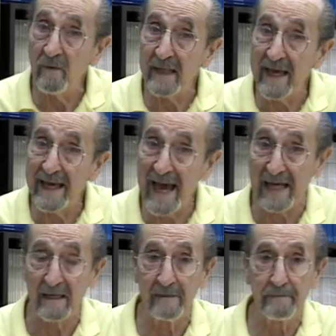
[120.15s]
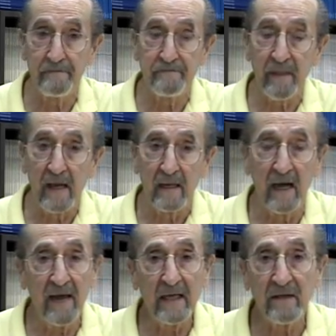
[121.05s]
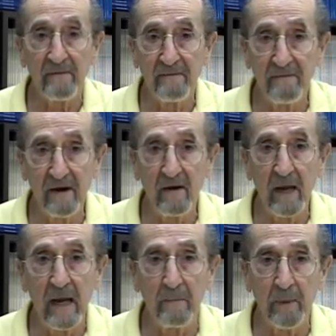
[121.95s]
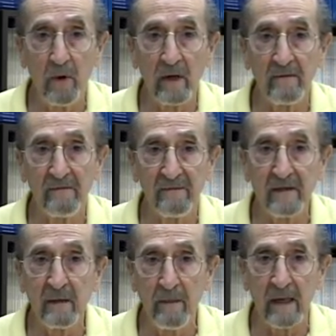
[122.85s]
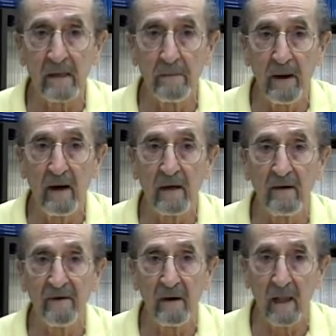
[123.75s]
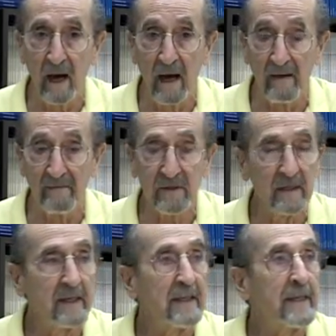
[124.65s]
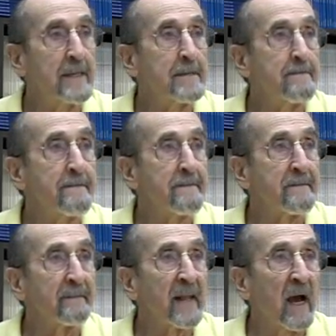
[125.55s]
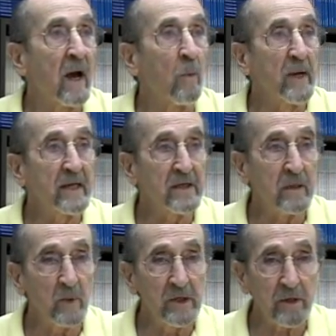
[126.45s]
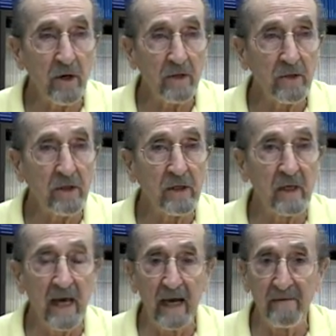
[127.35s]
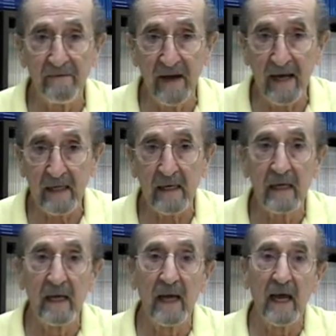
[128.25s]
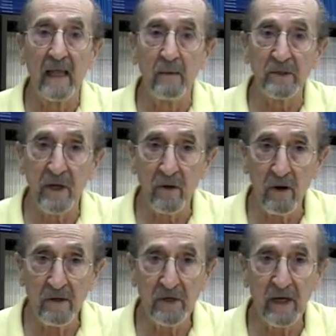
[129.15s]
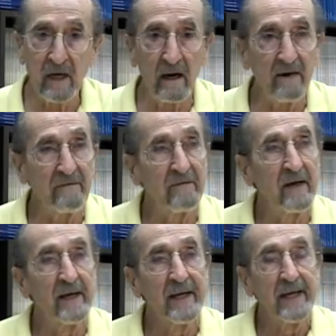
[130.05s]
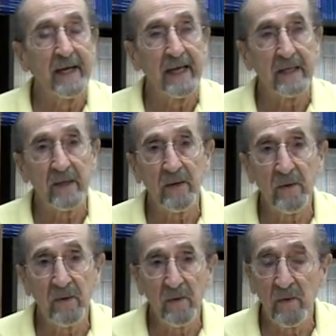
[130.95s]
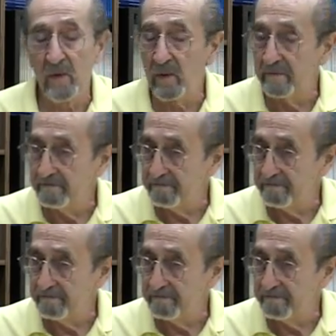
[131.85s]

what they get. Now, that's a very important, fundamental part of our lives. We did some research to that effect, and it was encouraging enough to